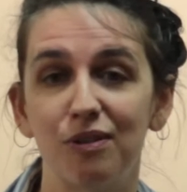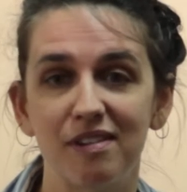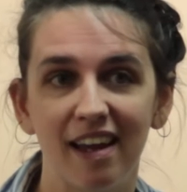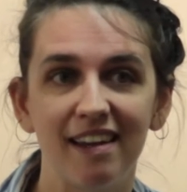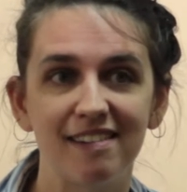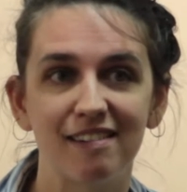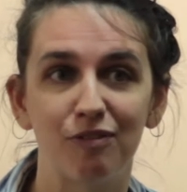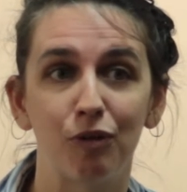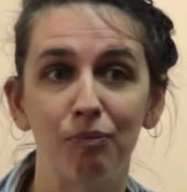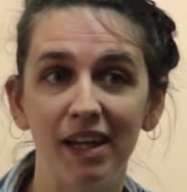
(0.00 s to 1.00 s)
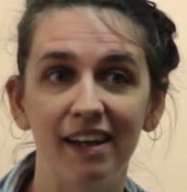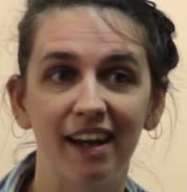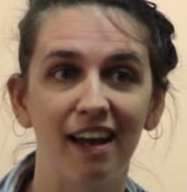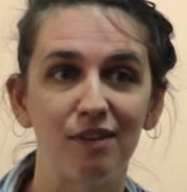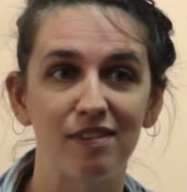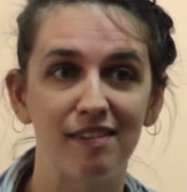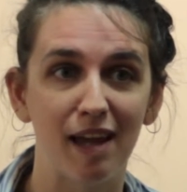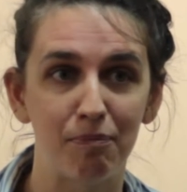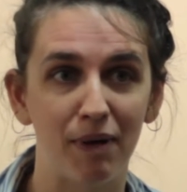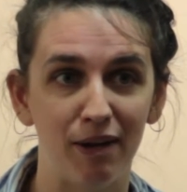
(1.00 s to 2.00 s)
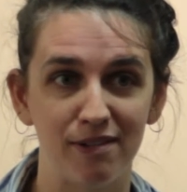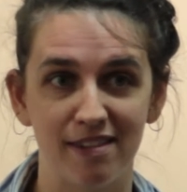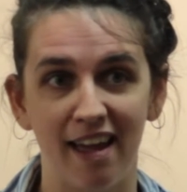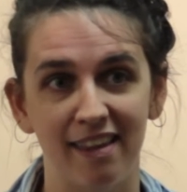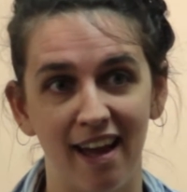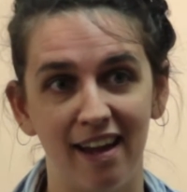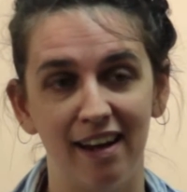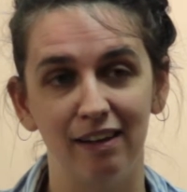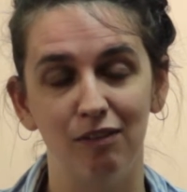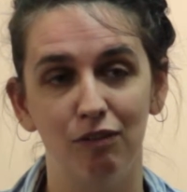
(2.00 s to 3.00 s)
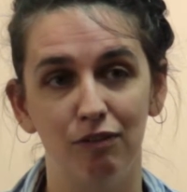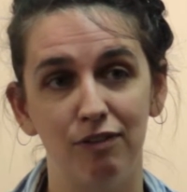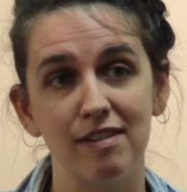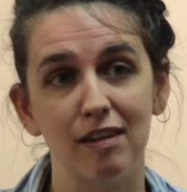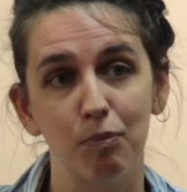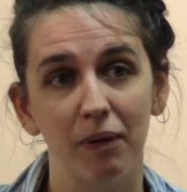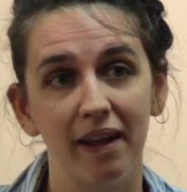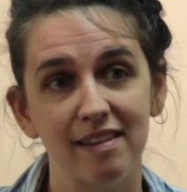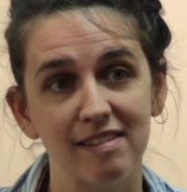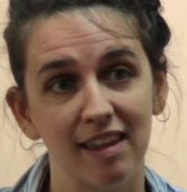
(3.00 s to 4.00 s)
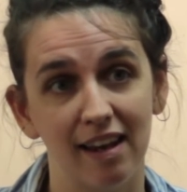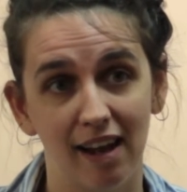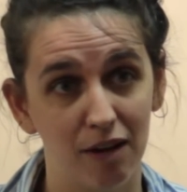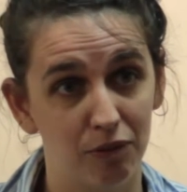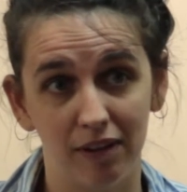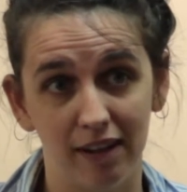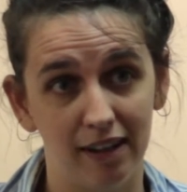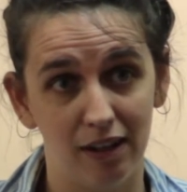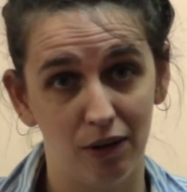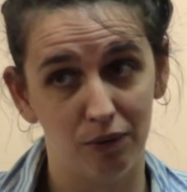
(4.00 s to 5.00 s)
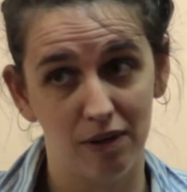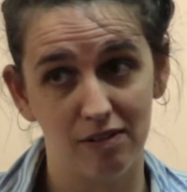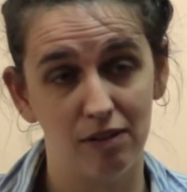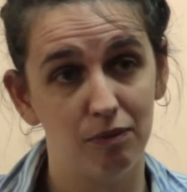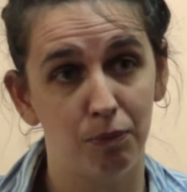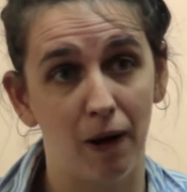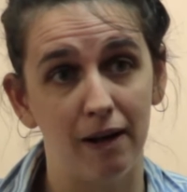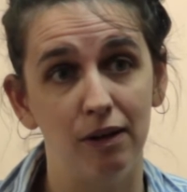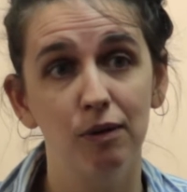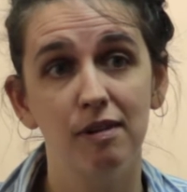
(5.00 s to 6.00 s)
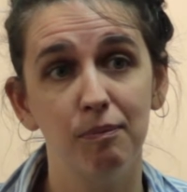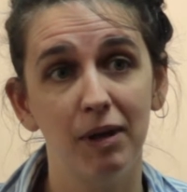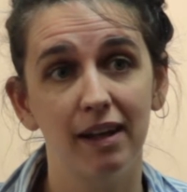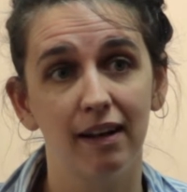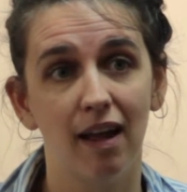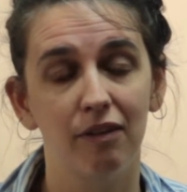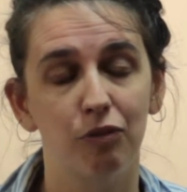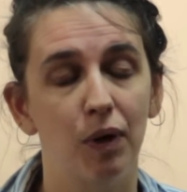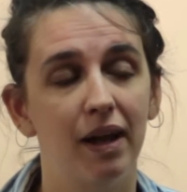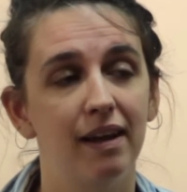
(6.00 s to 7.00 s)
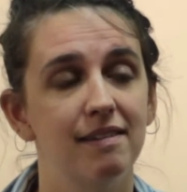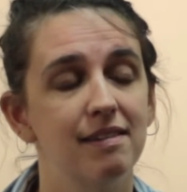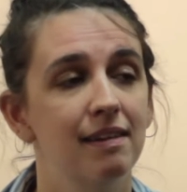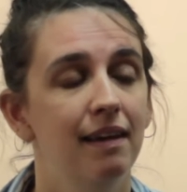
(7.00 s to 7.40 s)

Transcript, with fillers: it's nice for me to kind of step outside that and visit a place that I really, you know, is brand new to me in a lot of ways.